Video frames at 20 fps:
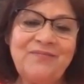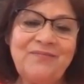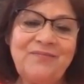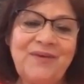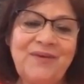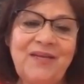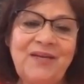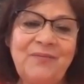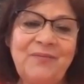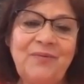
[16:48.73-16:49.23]

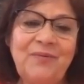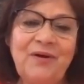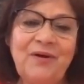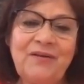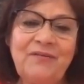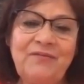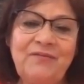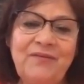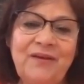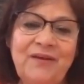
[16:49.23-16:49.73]
being a part
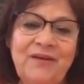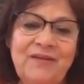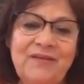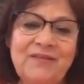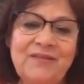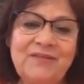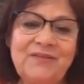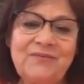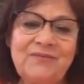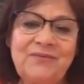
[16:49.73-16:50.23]
of it
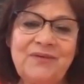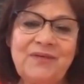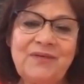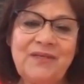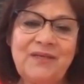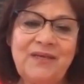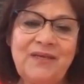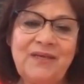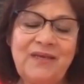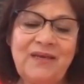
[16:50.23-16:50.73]
is
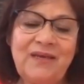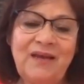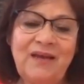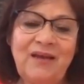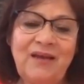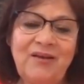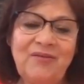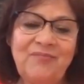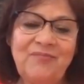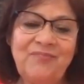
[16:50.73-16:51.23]
really,
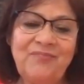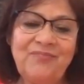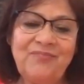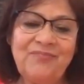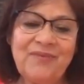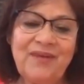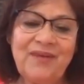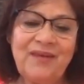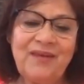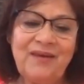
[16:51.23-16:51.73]

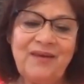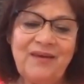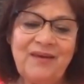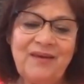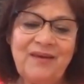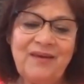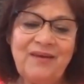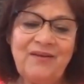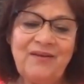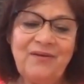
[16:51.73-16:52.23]

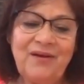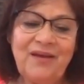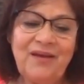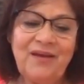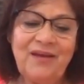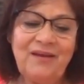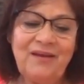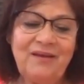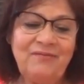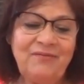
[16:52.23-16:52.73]
you know,
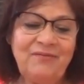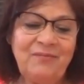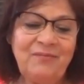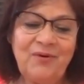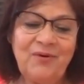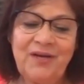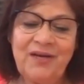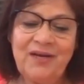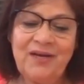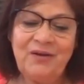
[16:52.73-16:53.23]
every
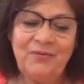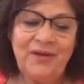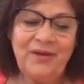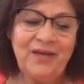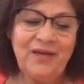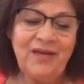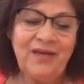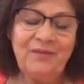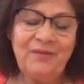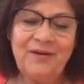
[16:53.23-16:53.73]
morning I
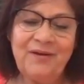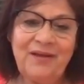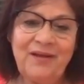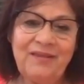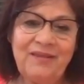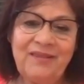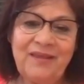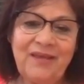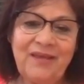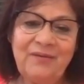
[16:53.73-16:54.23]
wake up and I
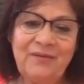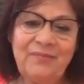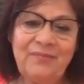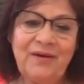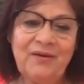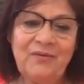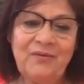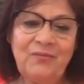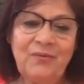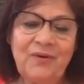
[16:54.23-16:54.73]
think
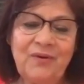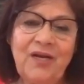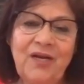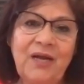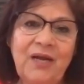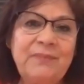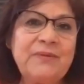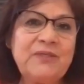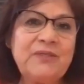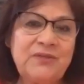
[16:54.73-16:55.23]
about what an
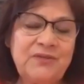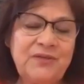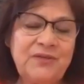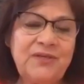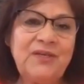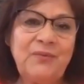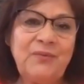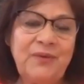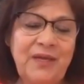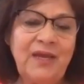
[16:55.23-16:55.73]

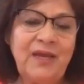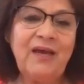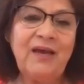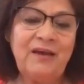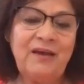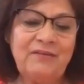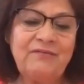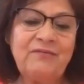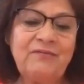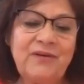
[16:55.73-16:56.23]
opportunity we
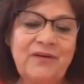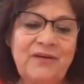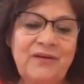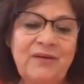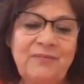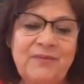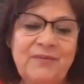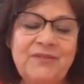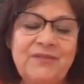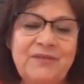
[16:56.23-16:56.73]
have, what an
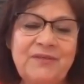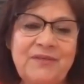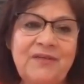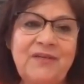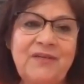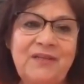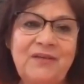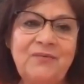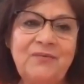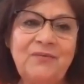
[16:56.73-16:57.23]

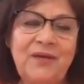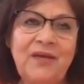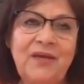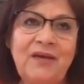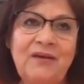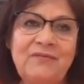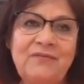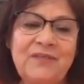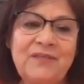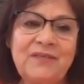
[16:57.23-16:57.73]
opportunity that we
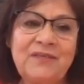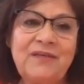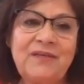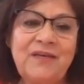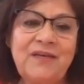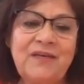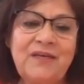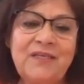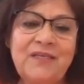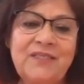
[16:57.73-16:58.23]
have to
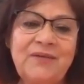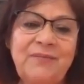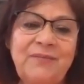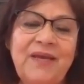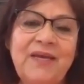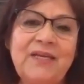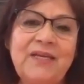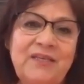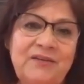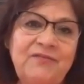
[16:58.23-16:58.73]

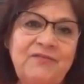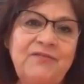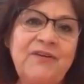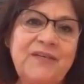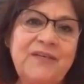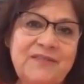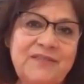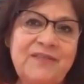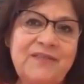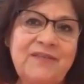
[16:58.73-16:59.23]
make a
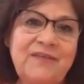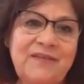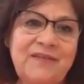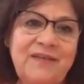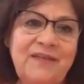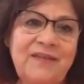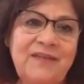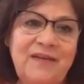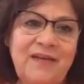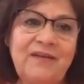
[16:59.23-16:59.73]
difference
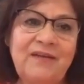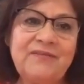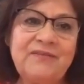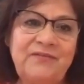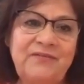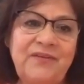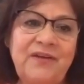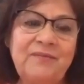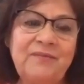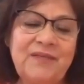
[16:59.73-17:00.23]
in the lives
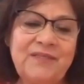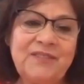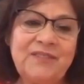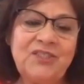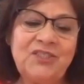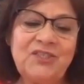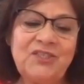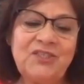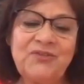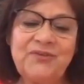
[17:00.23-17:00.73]
of families and
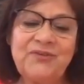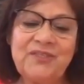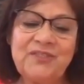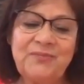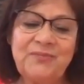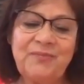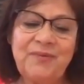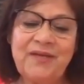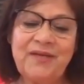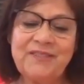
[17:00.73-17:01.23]

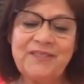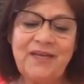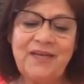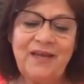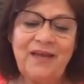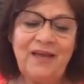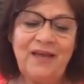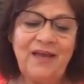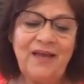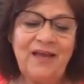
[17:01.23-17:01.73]
children's. But
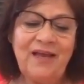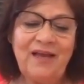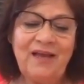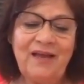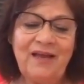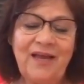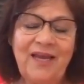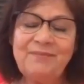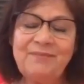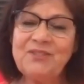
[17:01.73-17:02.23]

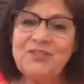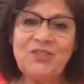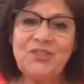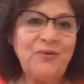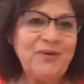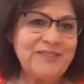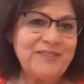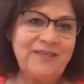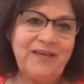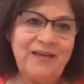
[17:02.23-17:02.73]
I'm so
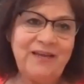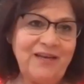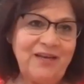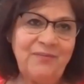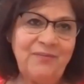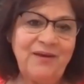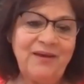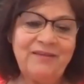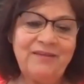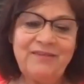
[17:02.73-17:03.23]
excited
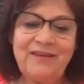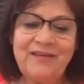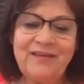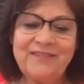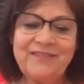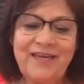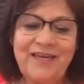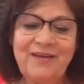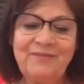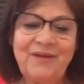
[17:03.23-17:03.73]
about
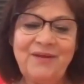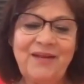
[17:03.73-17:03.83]
this. I